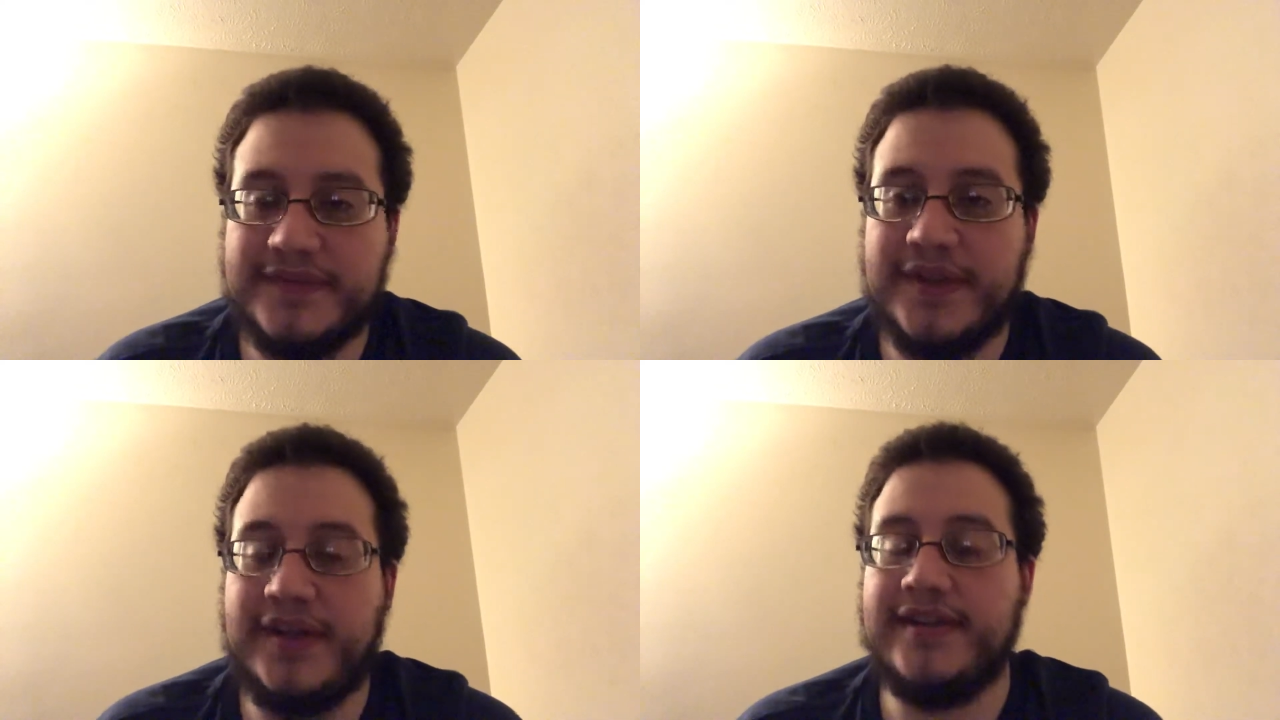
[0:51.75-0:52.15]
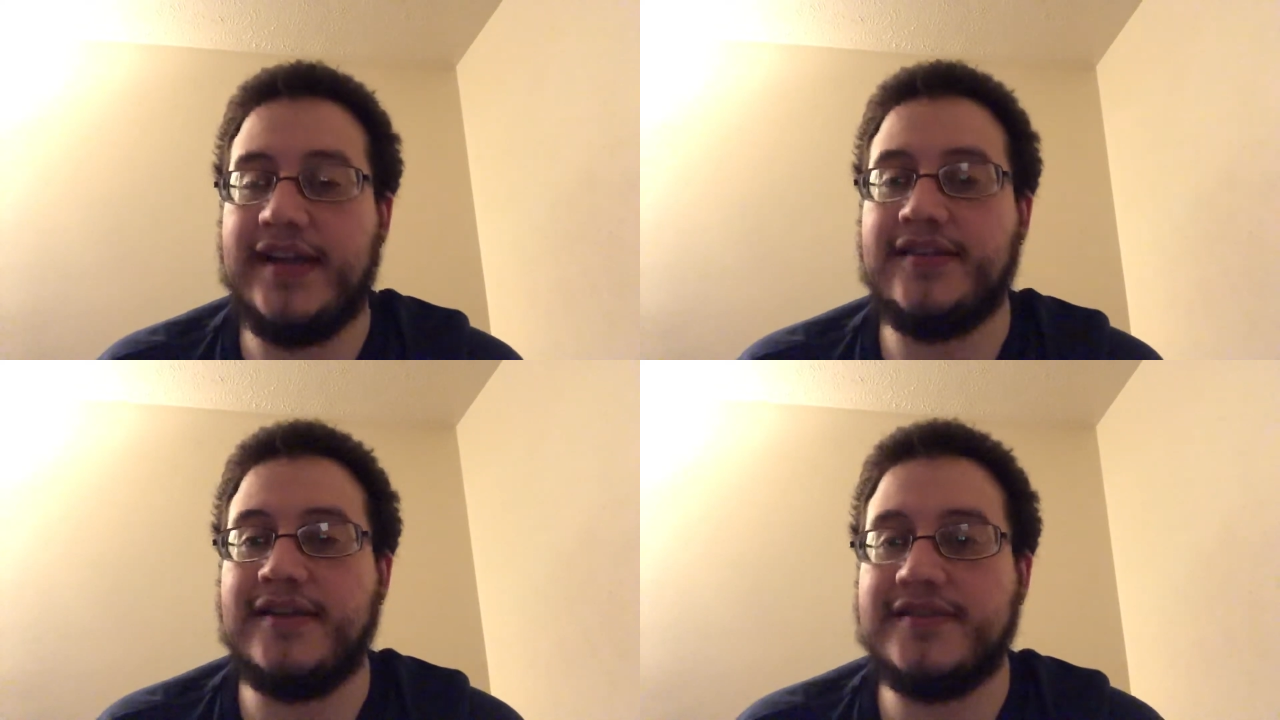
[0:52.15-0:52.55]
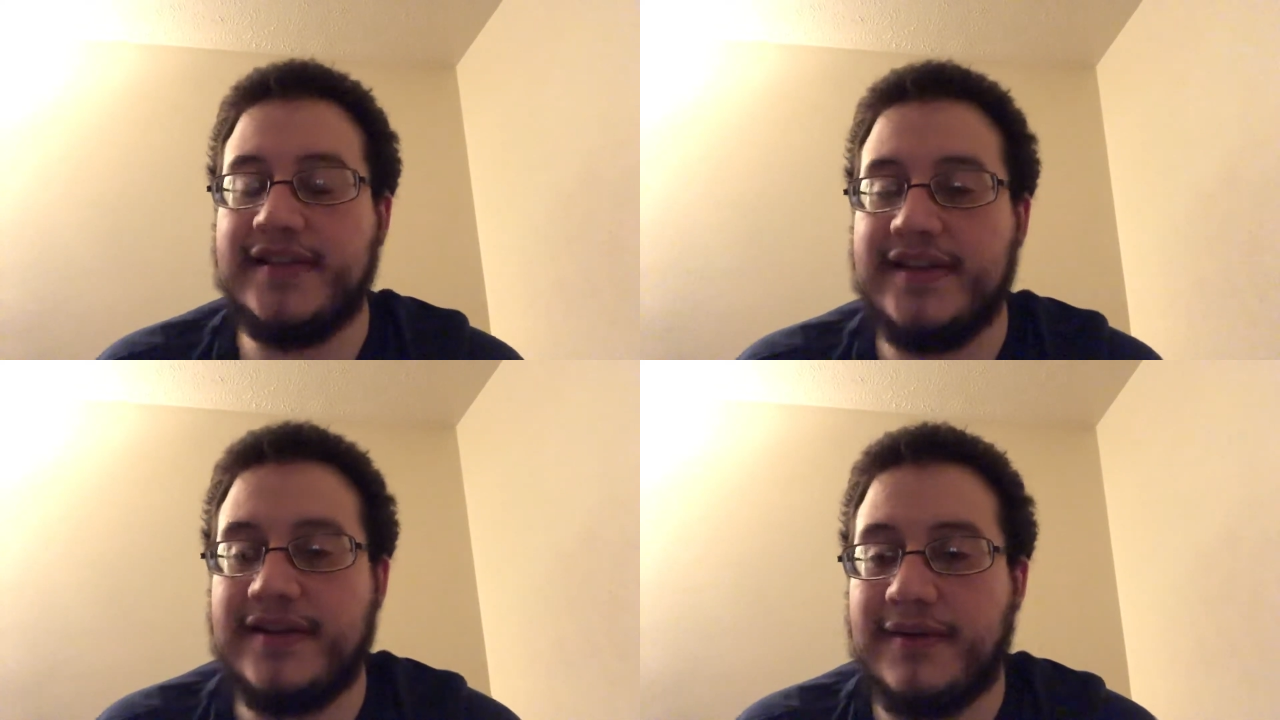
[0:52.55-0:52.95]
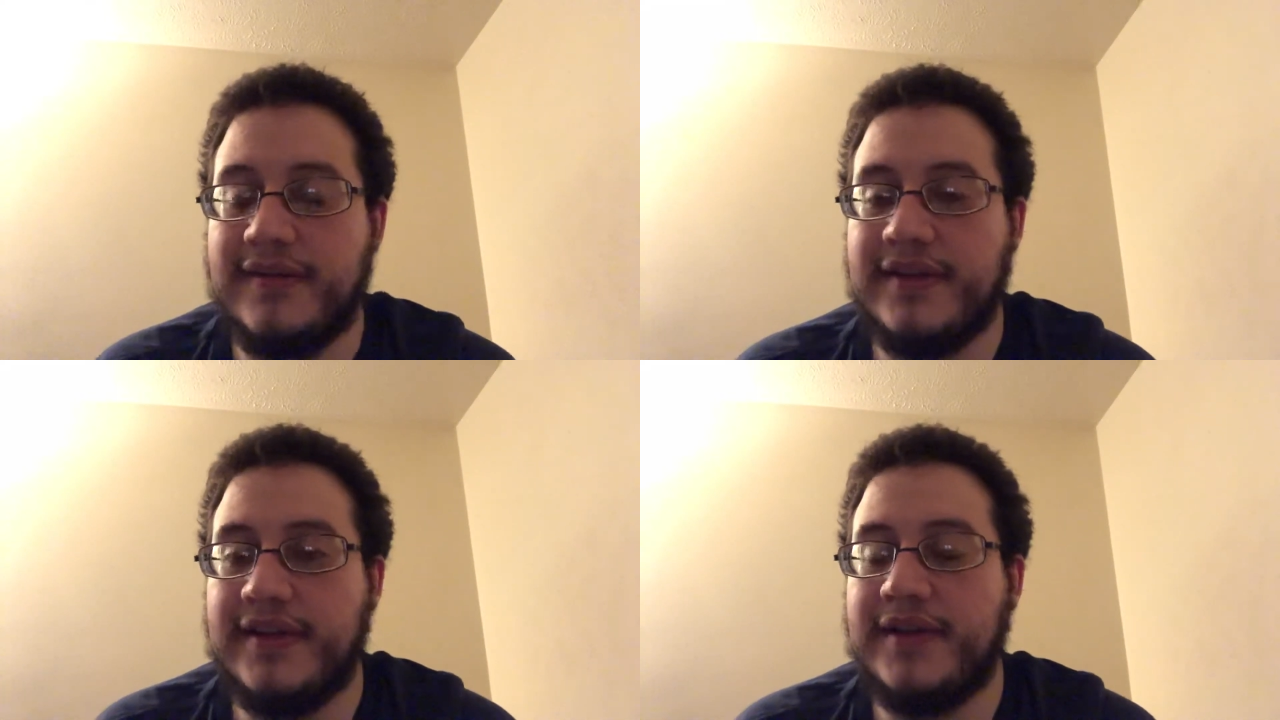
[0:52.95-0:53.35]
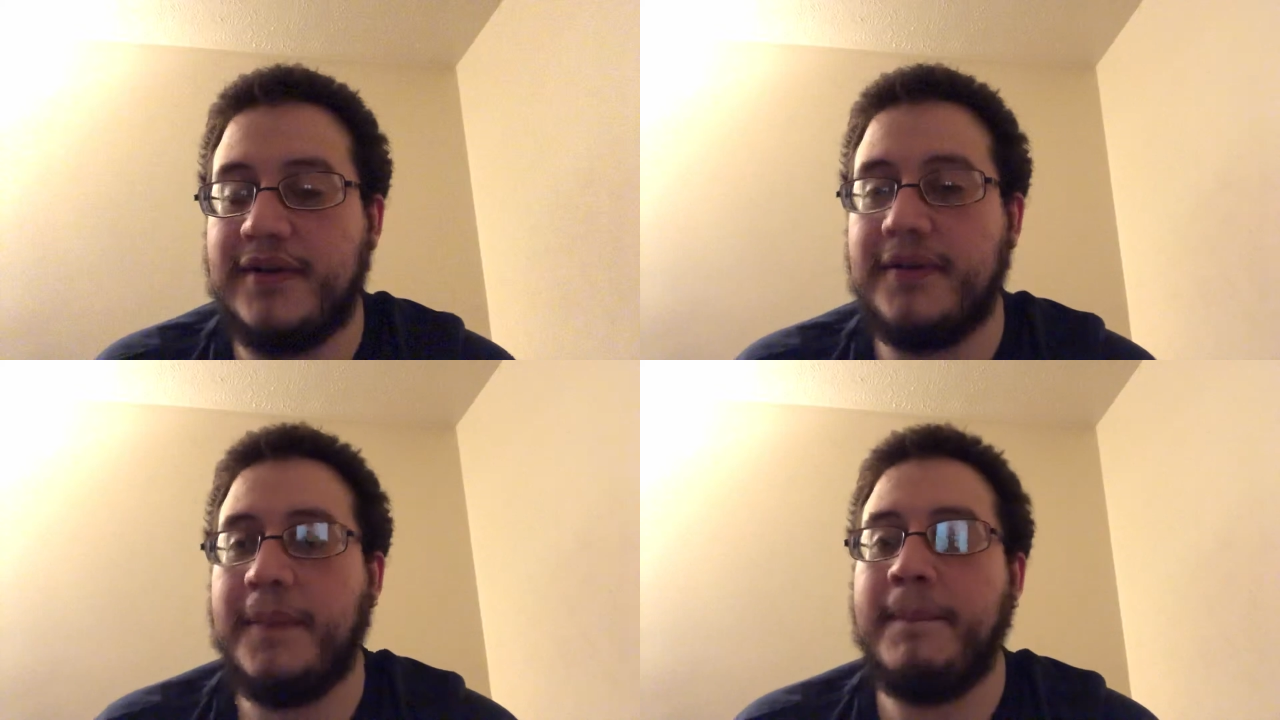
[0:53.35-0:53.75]
He takes our sin,
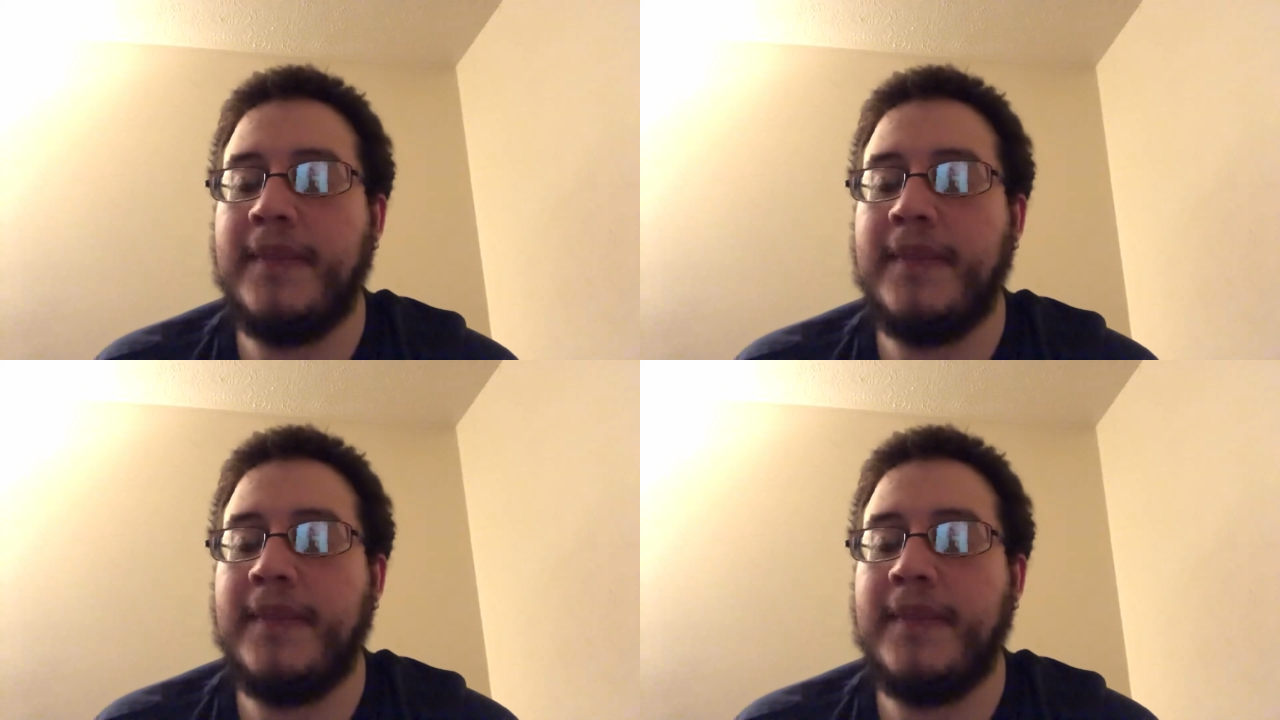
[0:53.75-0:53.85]
and